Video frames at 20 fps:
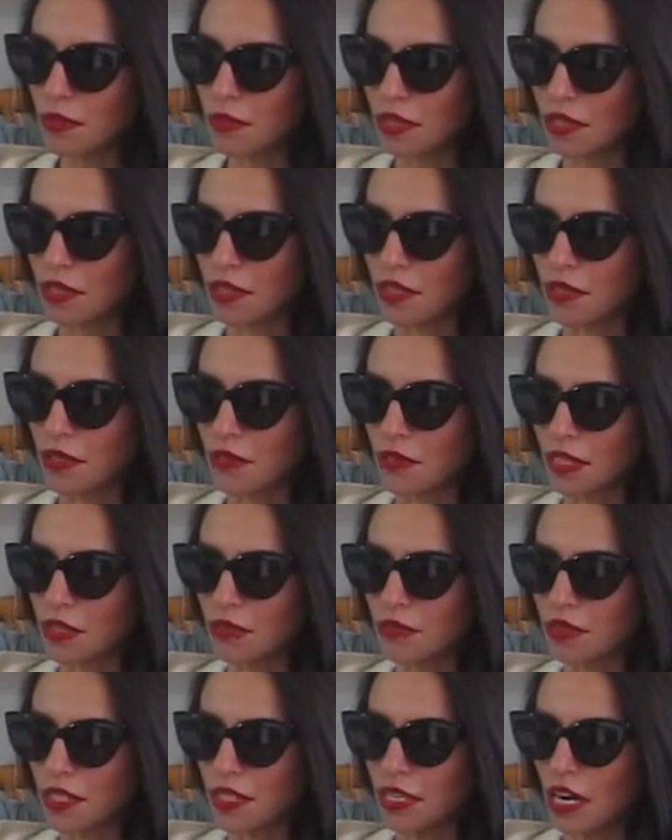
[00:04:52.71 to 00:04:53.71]
with you
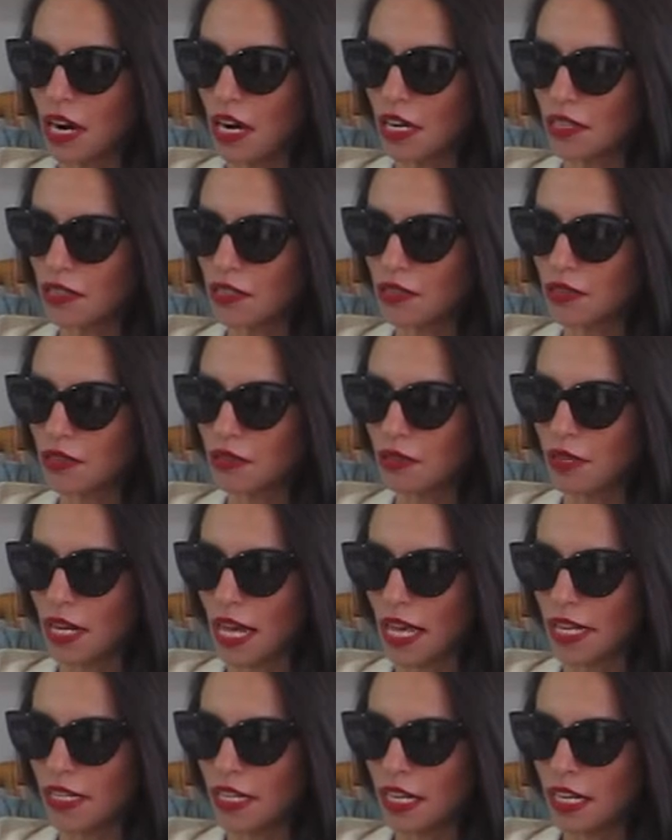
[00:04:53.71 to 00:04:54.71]
in regards to
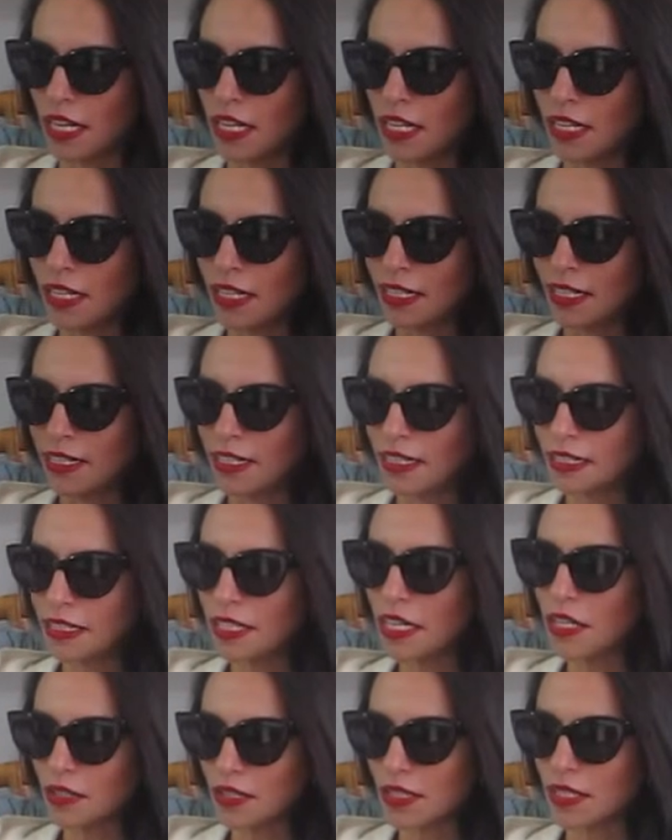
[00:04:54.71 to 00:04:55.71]
that.
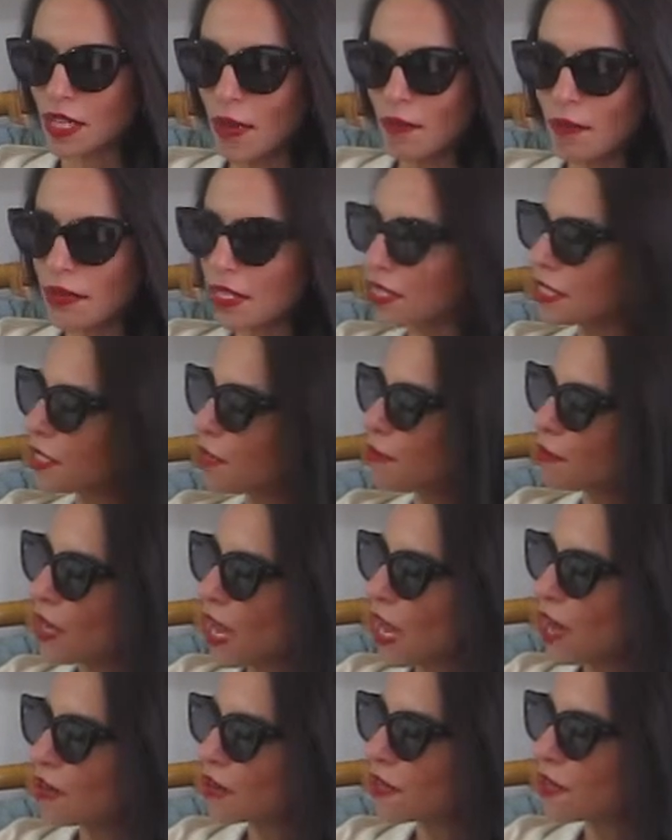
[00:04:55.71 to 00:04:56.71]
There's something
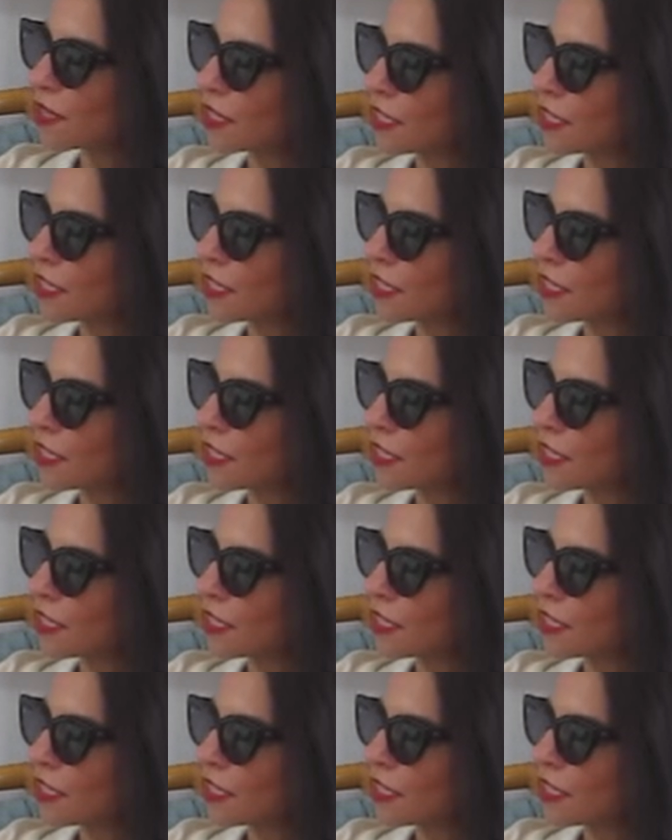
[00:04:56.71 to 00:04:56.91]
about